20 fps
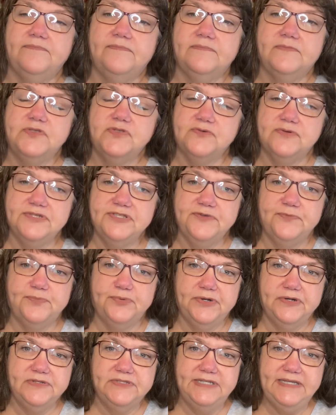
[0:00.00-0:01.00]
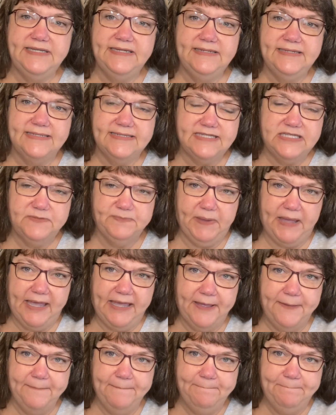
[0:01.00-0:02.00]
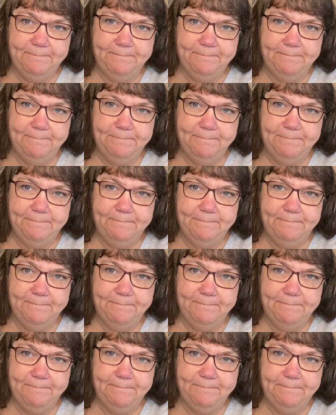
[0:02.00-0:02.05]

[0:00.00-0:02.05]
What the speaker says: source of protein is Spam.